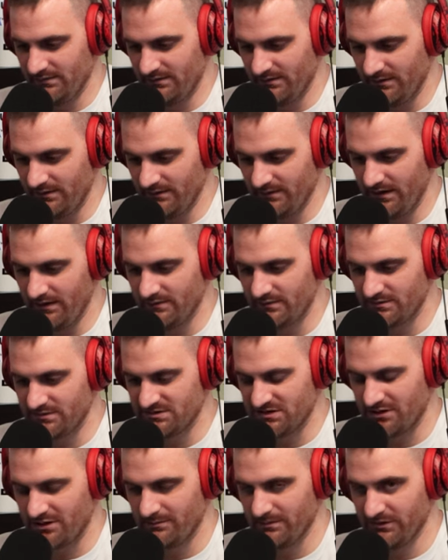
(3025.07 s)
the other
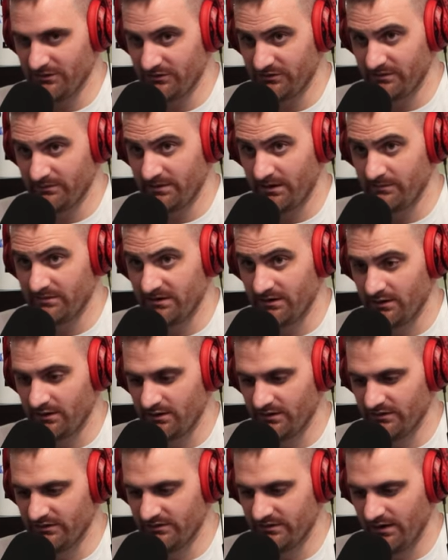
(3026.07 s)
term you'll sometimes hear
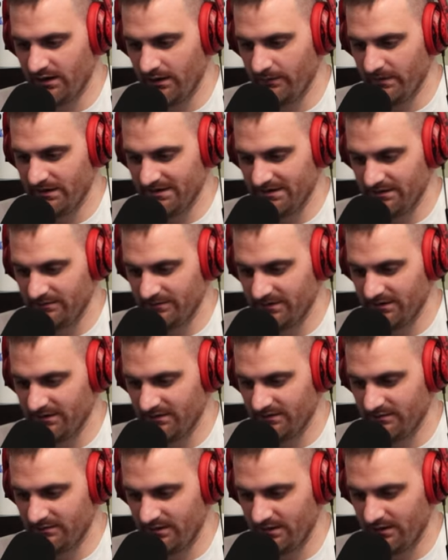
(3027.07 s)
is um,
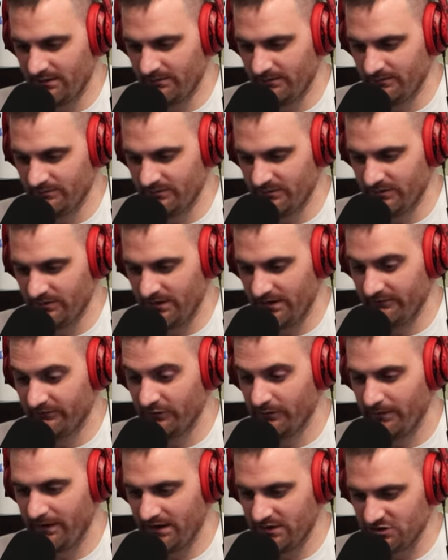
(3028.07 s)
anemia um, due to
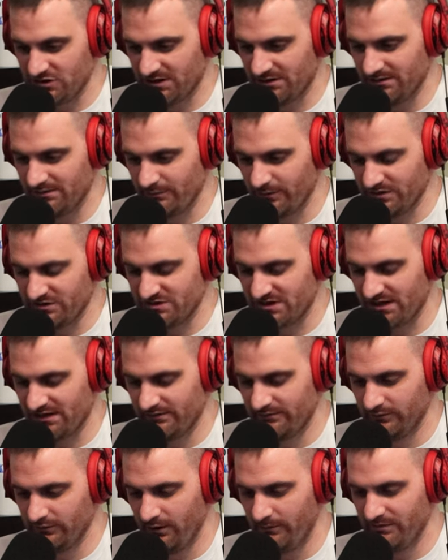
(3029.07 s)
inflammation, which kind
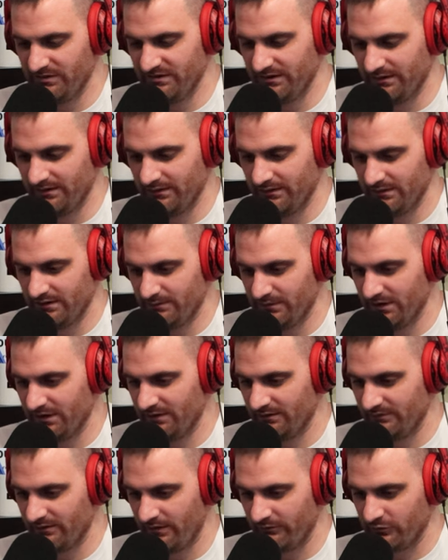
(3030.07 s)
of lumps in
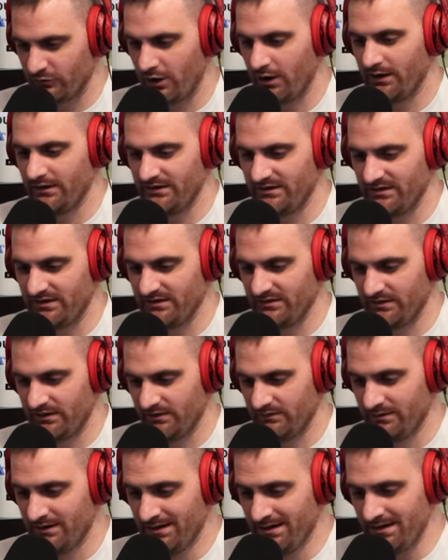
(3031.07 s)
anemia of chronic disease
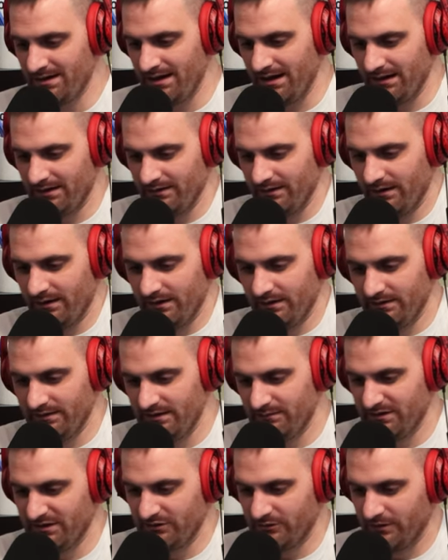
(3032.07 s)
and and uh,
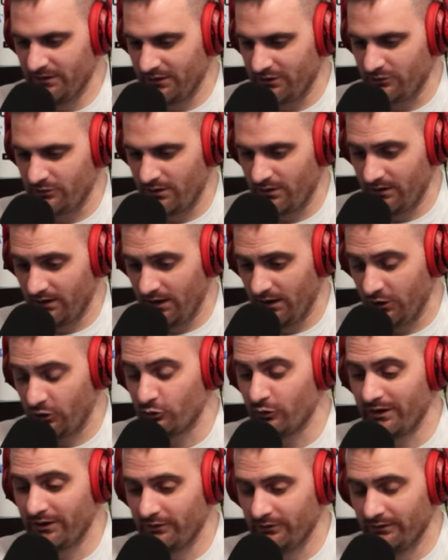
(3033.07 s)
anemia due to uh,
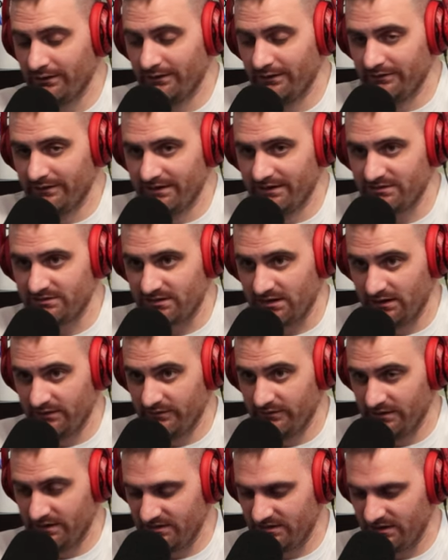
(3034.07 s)
critical illness, kind of
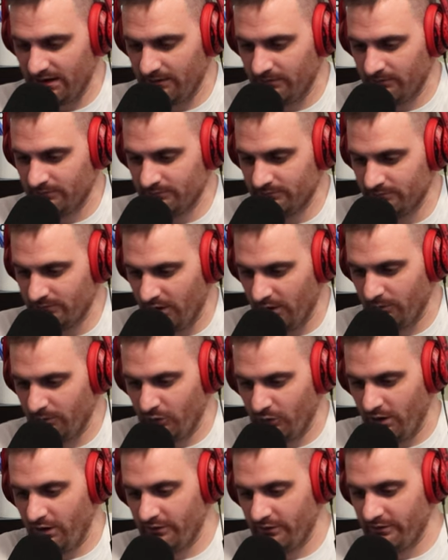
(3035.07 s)
in the same
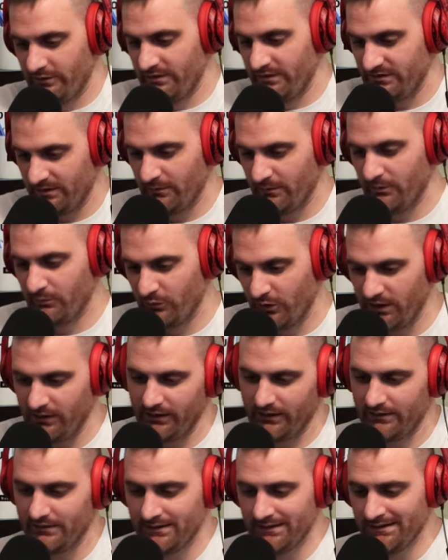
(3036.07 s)
under the same
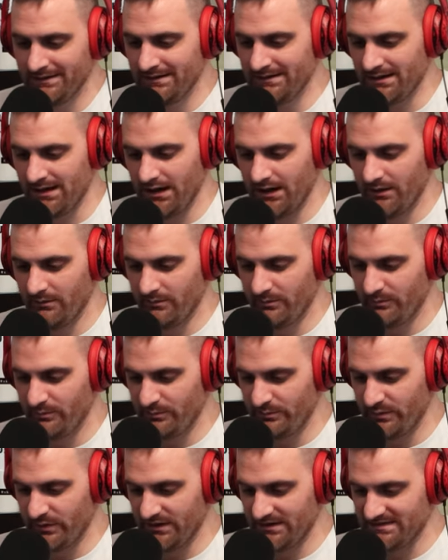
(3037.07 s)
umbrella. Um,
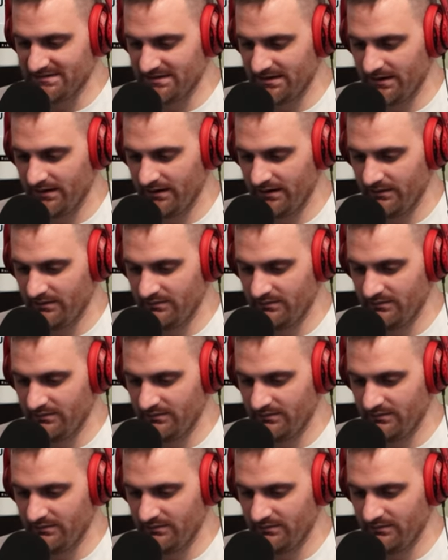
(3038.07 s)
but uh,